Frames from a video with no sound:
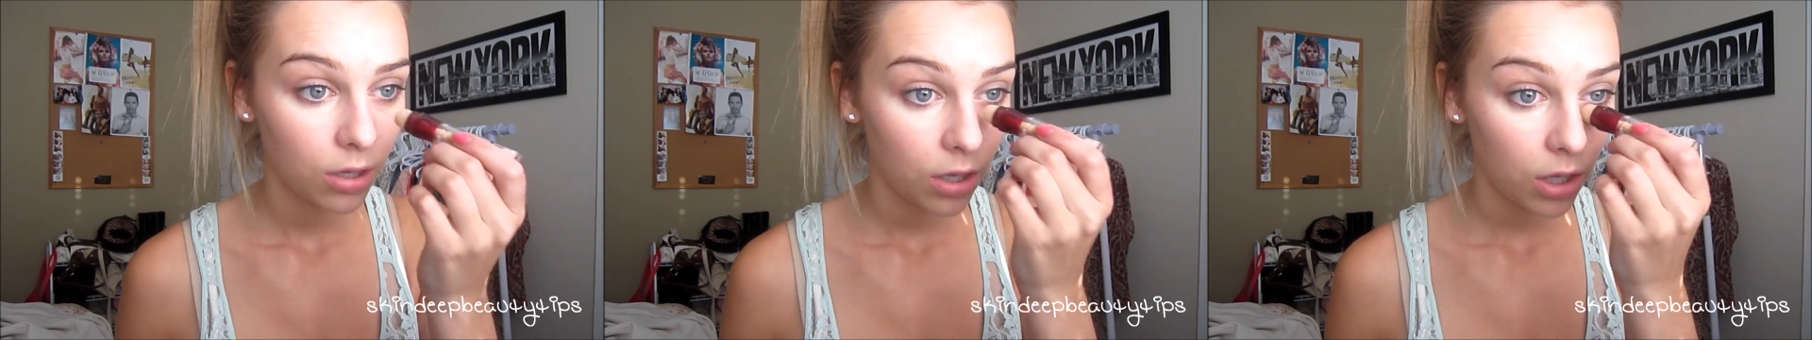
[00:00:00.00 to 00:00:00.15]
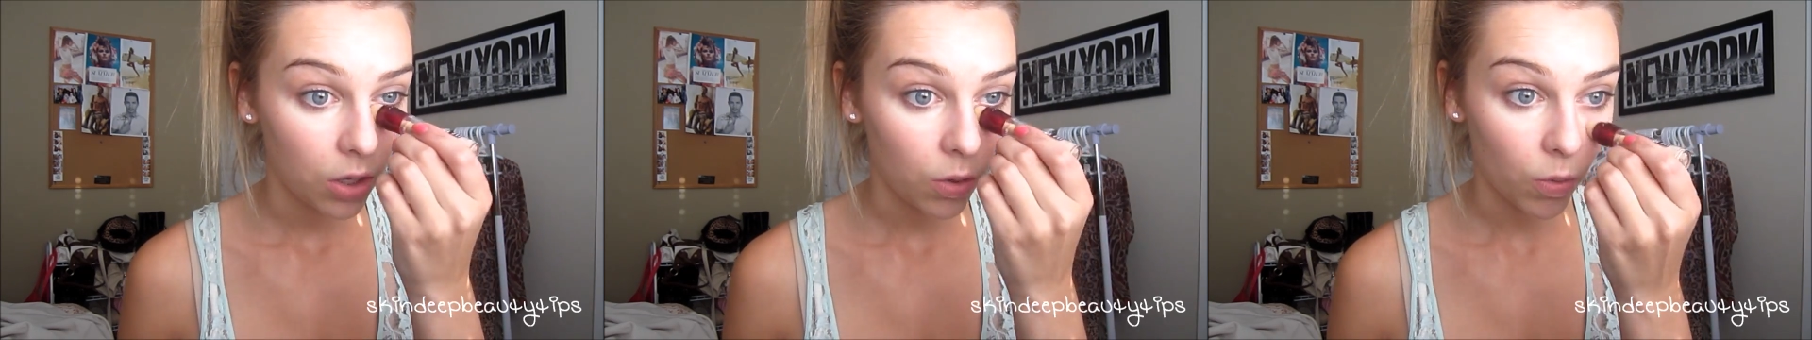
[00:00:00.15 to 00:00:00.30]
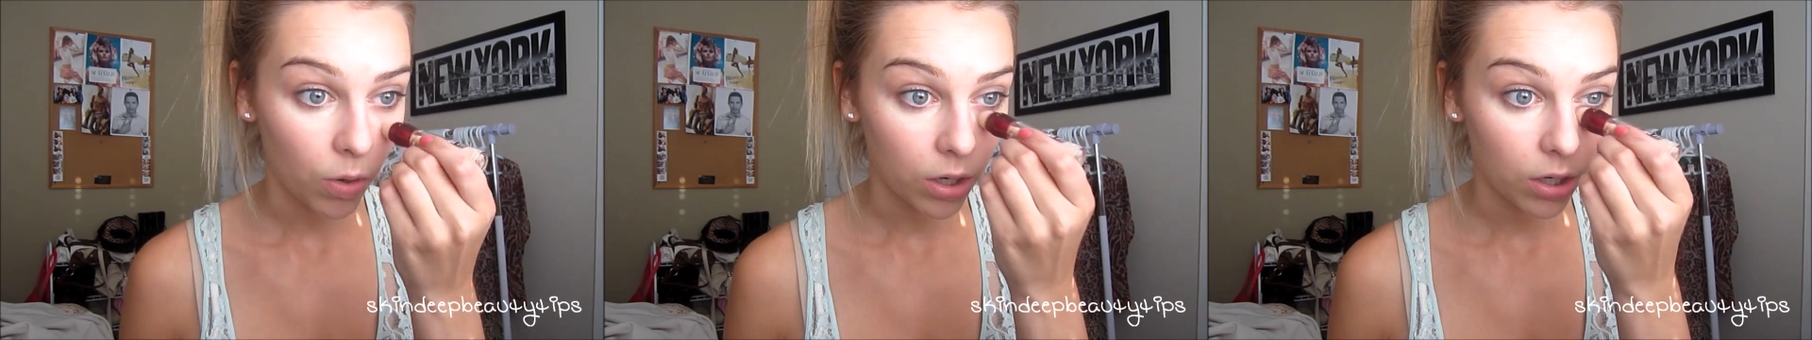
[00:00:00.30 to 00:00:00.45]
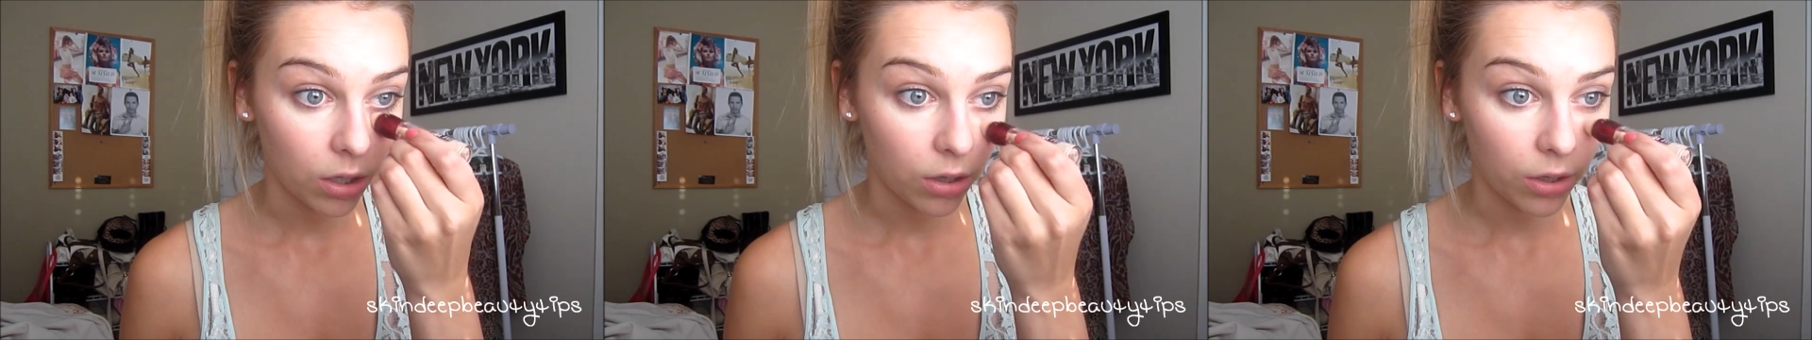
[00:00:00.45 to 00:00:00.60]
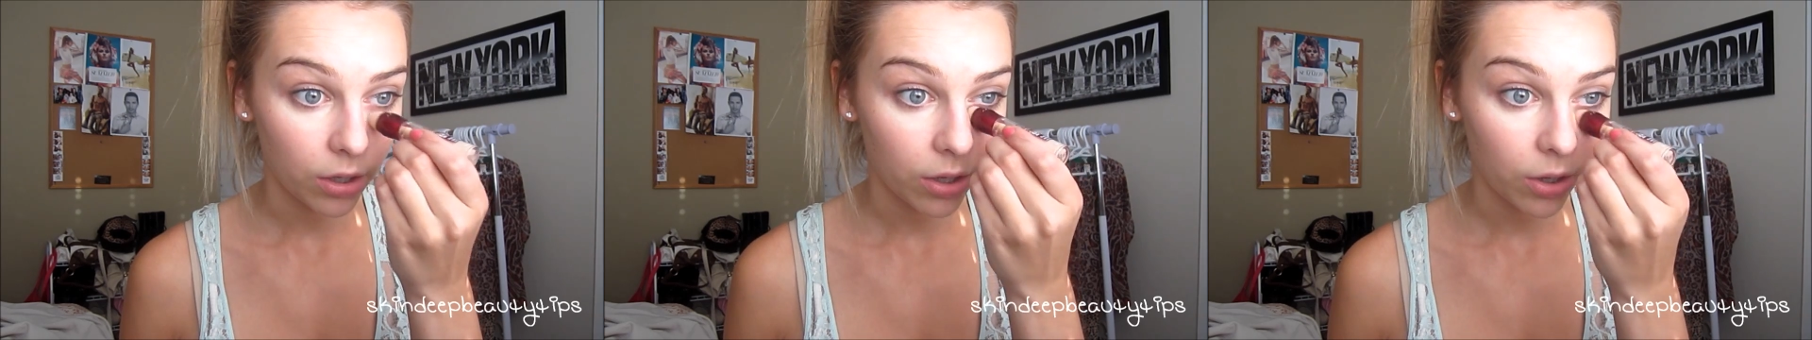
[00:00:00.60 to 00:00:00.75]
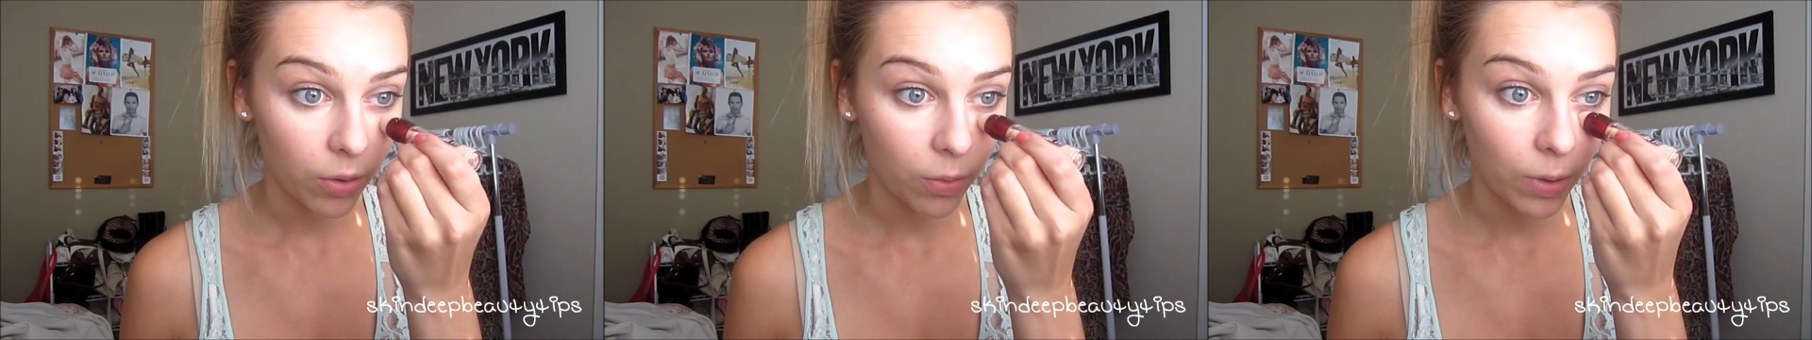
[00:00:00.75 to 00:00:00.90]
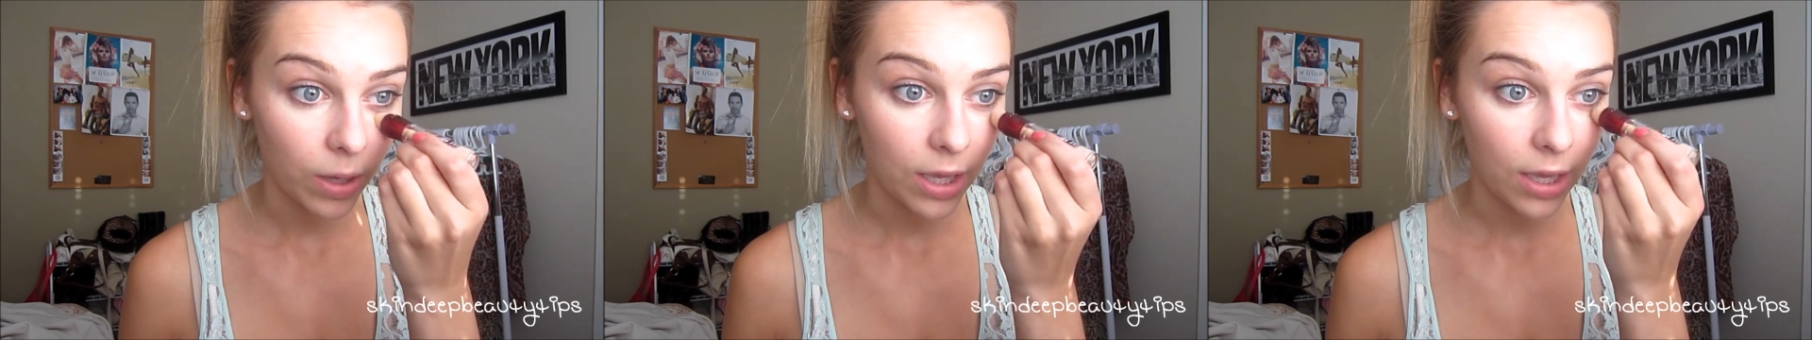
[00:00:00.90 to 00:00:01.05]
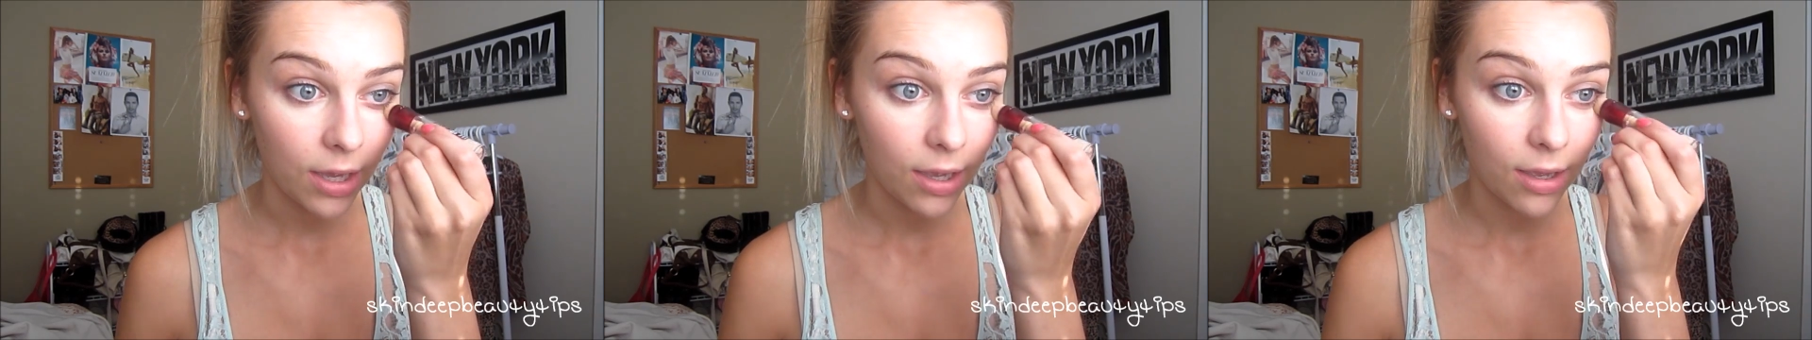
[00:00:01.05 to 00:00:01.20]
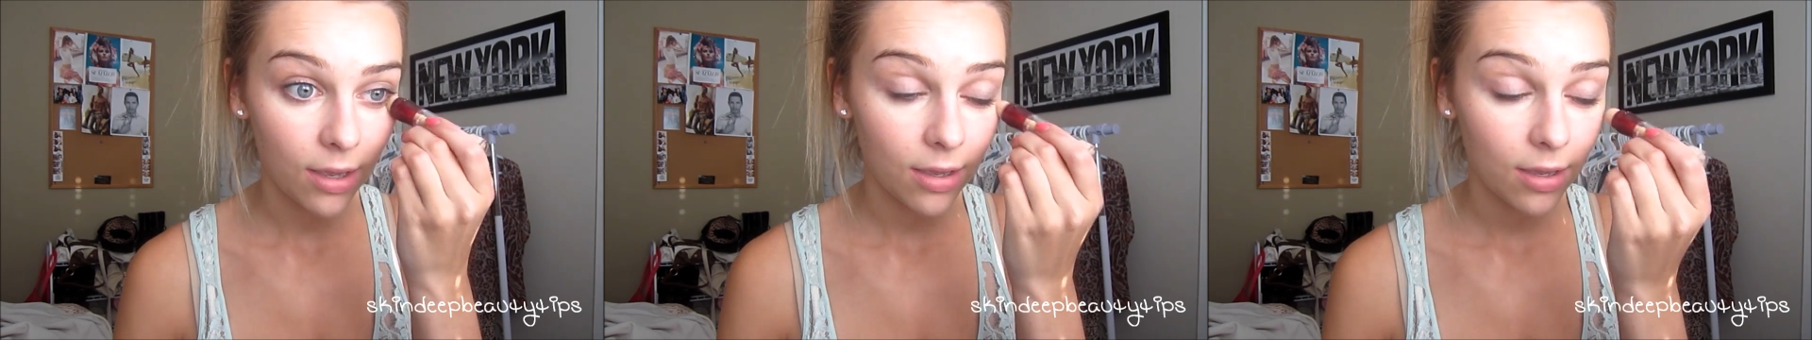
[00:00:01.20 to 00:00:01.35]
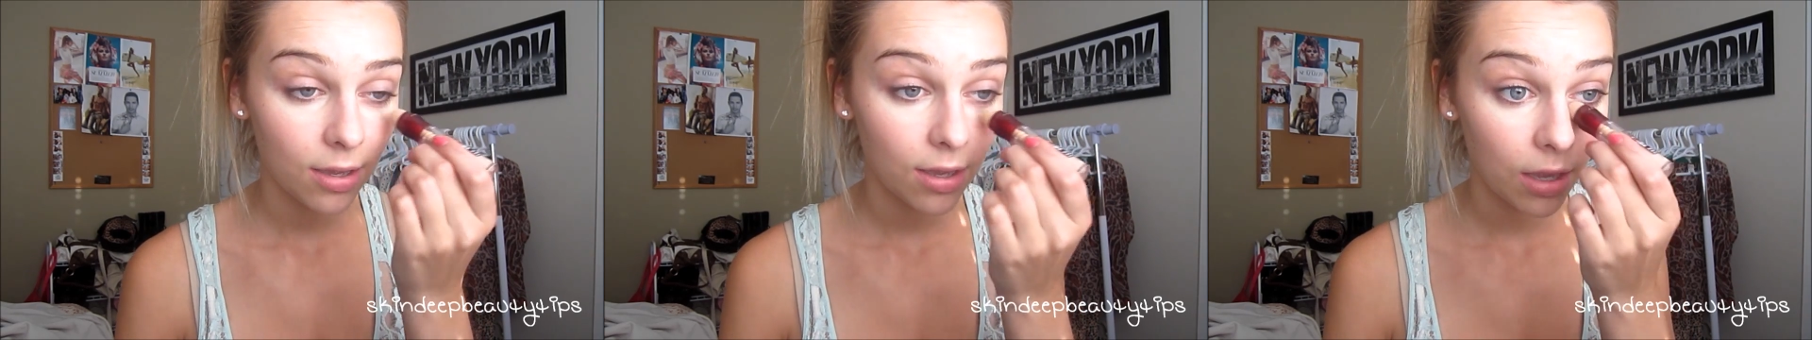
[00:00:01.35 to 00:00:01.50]
you want to look
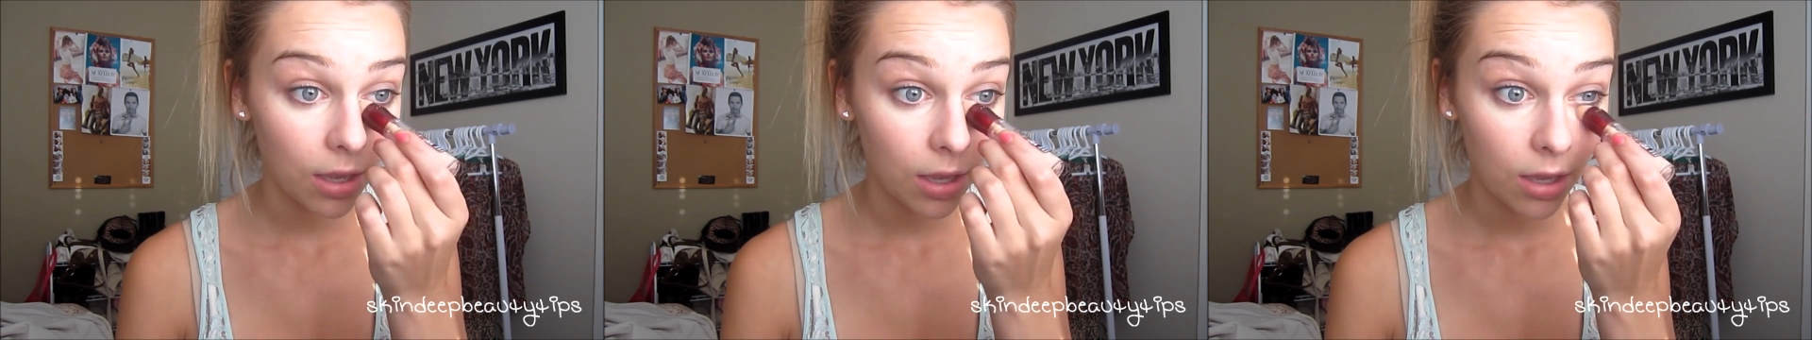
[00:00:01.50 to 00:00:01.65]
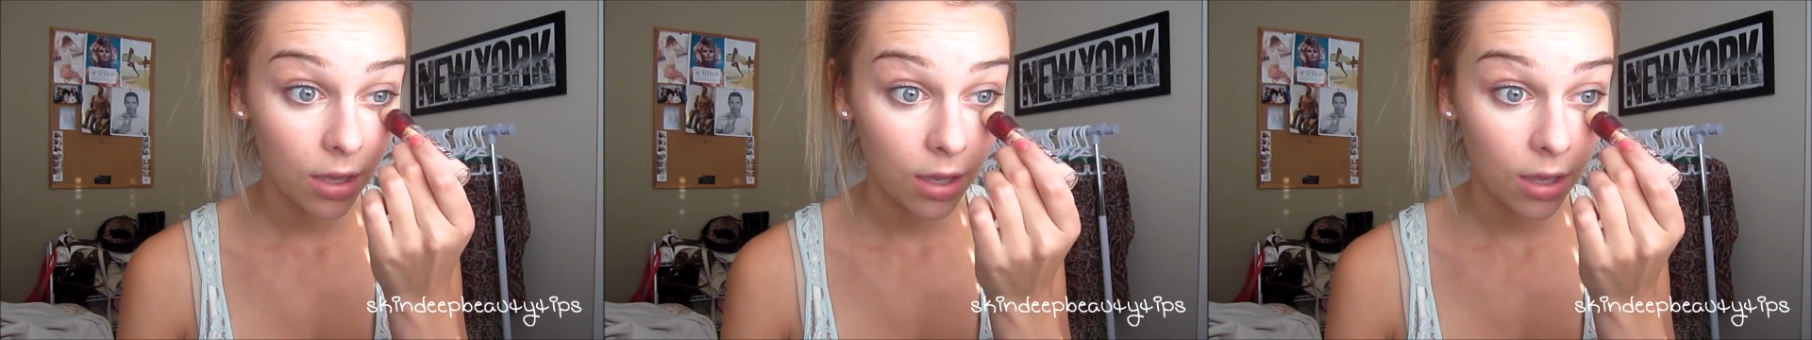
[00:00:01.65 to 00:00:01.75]
awake